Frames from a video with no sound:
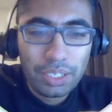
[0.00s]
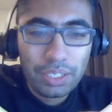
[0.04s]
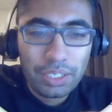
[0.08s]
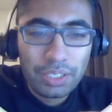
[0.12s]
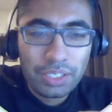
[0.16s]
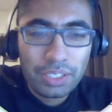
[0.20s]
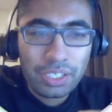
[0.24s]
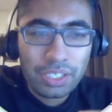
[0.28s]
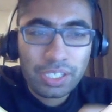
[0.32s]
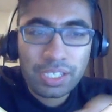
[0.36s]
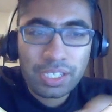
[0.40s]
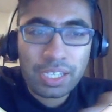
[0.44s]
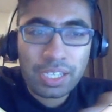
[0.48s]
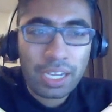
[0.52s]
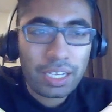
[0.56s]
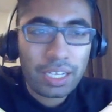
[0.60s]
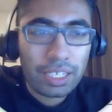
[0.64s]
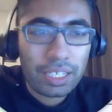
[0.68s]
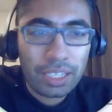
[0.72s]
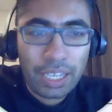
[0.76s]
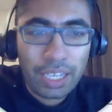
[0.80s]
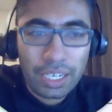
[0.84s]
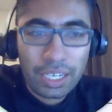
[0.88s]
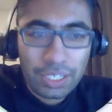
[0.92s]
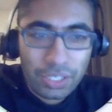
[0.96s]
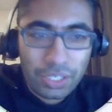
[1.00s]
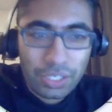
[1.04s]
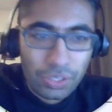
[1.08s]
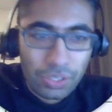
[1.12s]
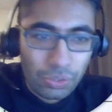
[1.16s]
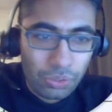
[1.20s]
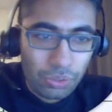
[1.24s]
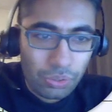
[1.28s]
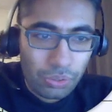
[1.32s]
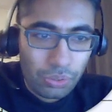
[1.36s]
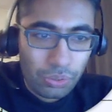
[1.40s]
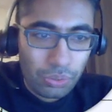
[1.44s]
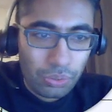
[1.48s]
just sending that
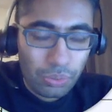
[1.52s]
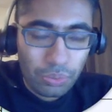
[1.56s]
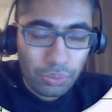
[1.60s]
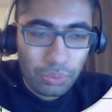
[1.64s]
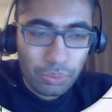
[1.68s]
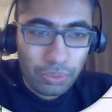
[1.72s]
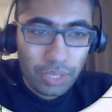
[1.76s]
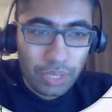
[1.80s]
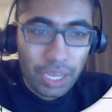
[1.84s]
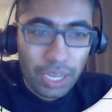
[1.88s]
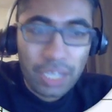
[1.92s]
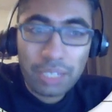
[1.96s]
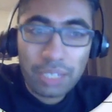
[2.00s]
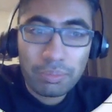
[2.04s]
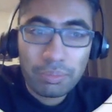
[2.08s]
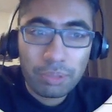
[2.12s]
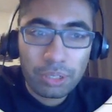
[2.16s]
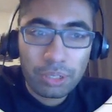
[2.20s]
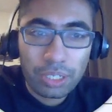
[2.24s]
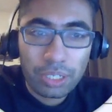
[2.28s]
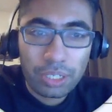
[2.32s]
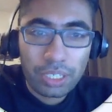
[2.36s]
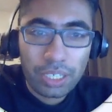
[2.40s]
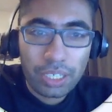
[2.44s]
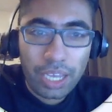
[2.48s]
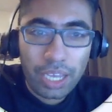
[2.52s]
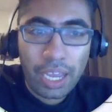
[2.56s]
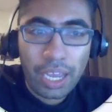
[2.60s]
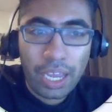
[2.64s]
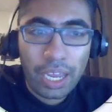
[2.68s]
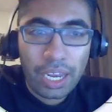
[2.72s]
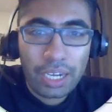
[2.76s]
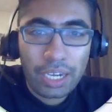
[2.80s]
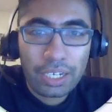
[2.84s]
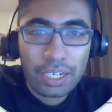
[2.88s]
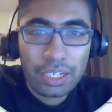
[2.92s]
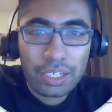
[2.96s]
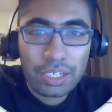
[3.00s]
to anybody
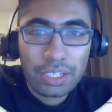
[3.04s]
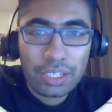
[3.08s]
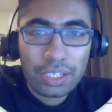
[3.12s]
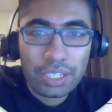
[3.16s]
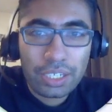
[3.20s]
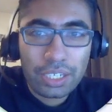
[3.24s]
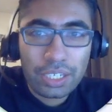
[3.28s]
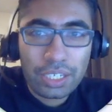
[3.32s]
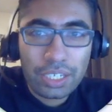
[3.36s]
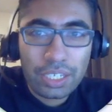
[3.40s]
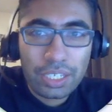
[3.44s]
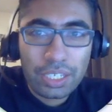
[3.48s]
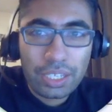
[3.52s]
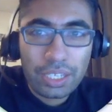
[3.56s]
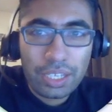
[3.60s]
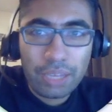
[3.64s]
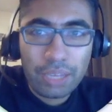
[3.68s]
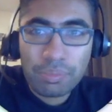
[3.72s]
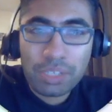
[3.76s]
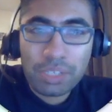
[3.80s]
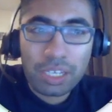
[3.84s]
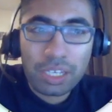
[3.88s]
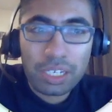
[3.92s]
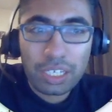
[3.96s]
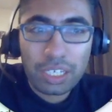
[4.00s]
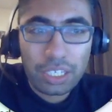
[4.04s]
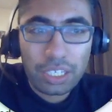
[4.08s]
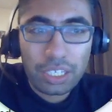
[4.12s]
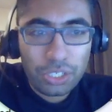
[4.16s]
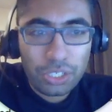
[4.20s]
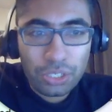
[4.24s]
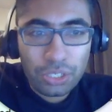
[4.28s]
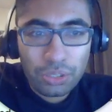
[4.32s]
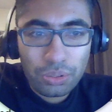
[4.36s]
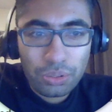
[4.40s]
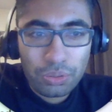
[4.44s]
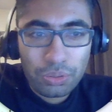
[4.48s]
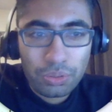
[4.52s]
and them sending it
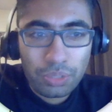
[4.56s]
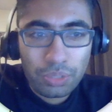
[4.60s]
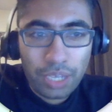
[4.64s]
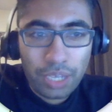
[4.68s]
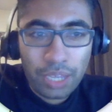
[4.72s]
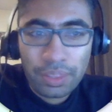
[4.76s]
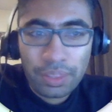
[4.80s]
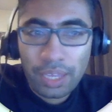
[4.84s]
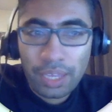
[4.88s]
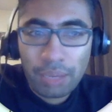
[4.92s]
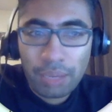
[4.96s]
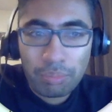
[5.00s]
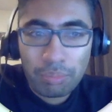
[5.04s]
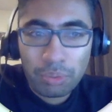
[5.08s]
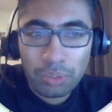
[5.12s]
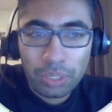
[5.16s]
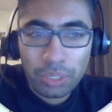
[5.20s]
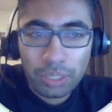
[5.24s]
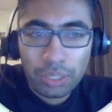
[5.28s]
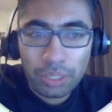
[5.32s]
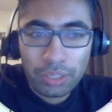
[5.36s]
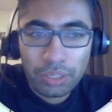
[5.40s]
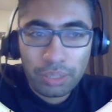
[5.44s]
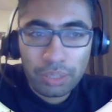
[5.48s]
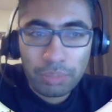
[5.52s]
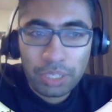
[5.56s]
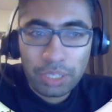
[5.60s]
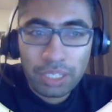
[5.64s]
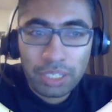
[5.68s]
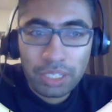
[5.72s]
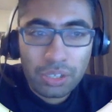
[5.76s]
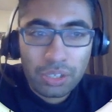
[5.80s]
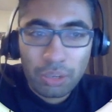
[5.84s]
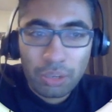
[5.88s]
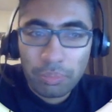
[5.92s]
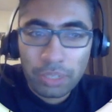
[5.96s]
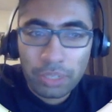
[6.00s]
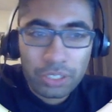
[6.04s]
to you at that point? I mean,
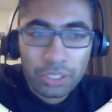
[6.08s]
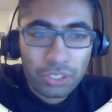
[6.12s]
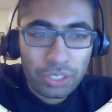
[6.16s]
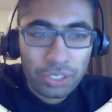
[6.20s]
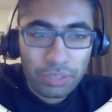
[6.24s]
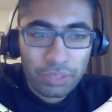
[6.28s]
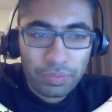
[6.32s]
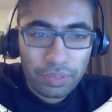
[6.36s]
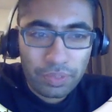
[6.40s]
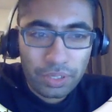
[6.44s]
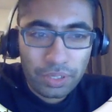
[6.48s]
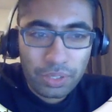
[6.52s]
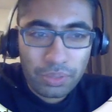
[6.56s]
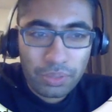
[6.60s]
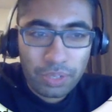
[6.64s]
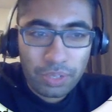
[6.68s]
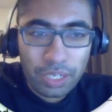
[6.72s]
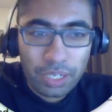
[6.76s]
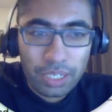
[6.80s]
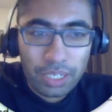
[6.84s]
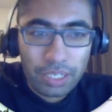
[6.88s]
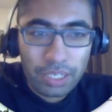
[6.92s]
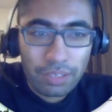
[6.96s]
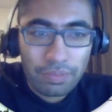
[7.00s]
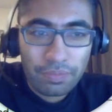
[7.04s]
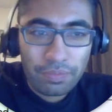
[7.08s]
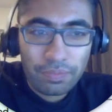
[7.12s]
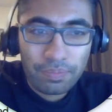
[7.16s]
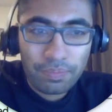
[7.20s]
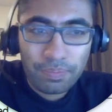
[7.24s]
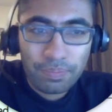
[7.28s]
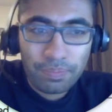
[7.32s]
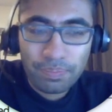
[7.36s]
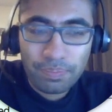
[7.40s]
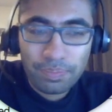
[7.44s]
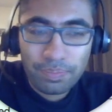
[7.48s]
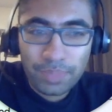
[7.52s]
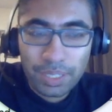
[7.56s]
there's not much difference, right? If
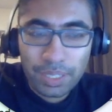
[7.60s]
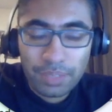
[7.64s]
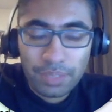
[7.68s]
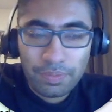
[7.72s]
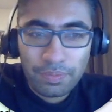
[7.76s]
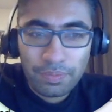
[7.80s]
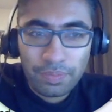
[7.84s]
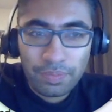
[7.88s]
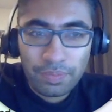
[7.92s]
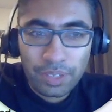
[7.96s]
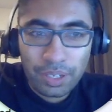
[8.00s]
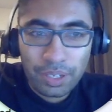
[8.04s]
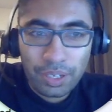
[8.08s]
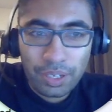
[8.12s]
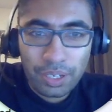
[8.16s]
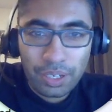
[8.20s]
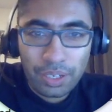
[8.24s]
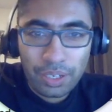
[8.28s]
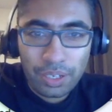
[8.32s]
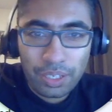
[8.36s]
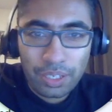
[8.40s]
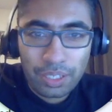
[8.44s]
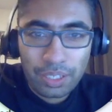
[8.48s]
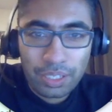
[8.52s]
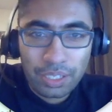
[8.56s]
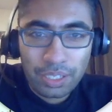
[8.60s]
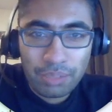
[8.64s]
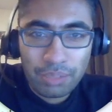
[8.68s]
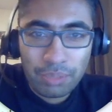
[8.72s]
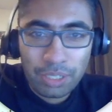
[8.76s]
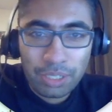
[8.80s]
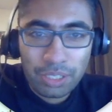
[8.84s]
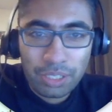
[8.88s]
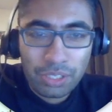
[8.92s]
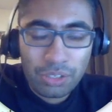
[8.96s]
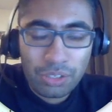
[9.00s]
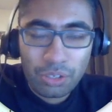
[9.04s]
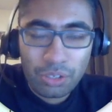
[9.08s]
I
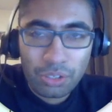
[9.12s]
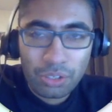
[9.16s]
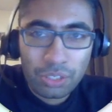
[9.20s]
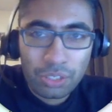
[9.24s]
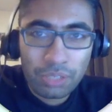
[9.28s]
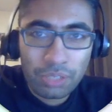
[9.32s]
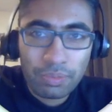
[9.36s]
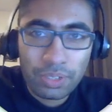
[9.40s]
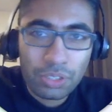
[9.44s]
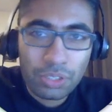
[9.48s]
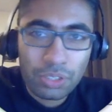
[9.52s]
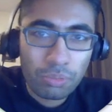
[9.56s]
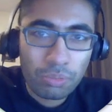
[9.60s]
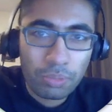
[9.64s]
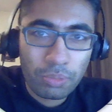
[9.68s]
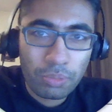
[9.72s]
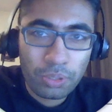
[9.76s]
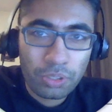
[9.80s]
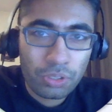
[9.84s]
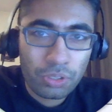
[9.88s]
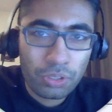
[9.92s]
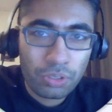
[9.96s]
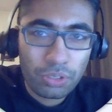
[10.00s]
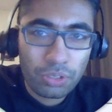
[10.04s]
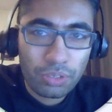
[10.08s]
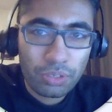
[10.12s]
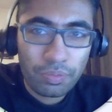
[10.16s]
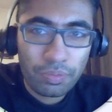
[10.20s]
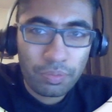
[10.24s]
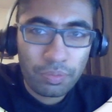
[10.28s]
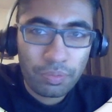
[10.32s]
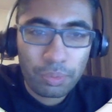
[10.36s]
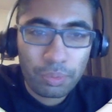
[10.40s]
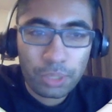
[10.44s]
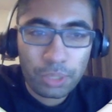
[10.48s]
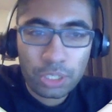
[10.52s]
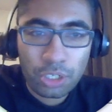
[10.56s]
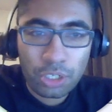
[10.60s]
mean, it's not even too different
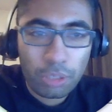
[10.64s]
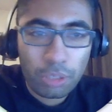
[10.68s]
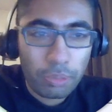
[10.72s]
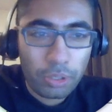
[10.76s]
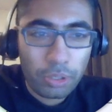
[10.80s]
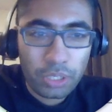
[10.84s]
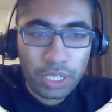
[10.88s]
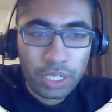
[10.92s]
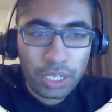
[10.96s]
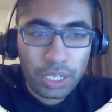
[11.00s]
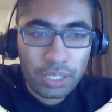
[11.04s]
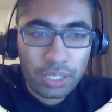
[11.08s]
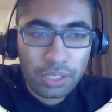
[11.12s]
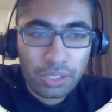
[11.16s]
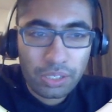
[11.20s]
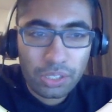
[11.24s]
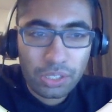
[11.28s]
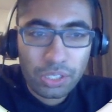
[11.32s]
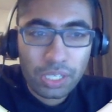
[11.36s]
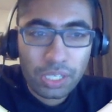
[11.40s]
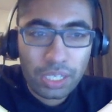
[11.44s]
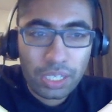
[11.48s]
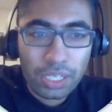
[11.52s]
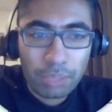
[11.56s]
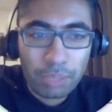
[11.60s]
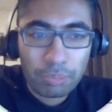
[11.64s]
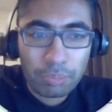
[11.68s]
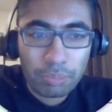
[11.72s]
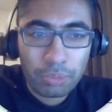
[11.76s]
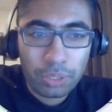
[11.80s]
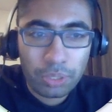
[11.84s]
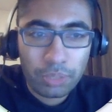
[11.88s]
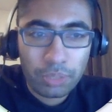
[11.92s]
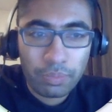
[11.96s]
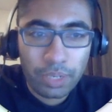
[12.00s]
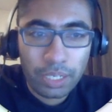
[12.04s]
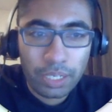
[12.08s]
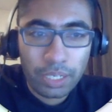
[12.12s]
from what TurboTax does at that
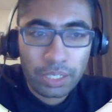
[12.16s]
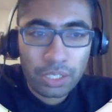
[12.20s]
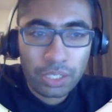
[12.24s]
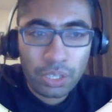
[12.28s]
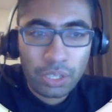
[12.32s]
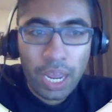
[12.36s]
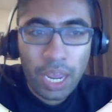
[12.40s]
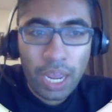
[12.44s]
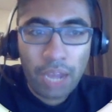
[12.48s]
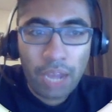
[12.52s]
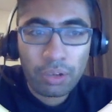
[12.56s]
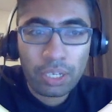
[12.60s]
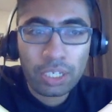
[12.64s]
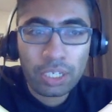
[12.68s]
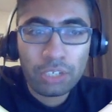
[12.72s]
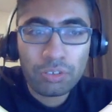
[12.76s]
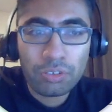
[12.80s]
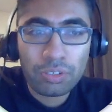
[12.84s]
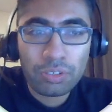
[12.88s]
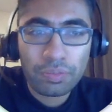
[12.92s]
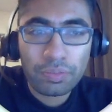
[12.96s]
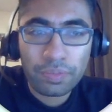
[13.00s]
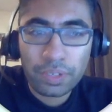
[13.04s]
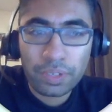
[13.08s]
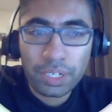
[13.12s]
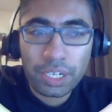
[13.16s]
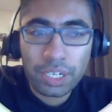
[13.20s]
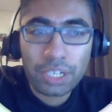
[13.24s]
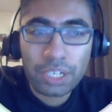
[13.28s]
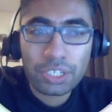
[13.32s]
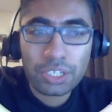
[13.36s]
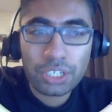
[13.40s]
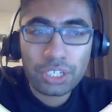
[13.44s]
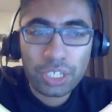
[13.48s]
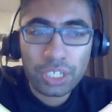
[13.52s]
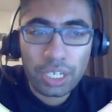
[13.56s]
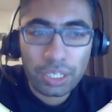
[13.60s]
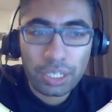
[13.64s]
point, right? So how can you
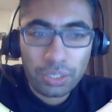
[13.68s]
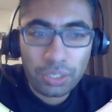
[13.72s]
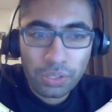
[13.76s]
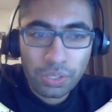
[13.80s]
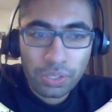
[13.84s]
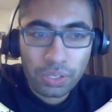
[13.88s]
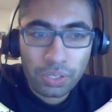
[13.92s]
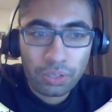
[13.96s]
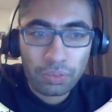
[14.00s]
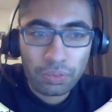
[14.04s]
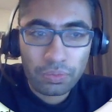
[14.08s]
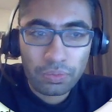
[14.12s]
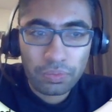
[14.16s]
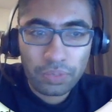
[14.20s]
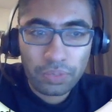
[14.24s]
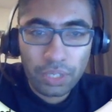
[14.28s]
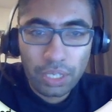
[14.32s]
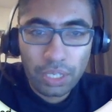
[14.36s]
differentiate yourself?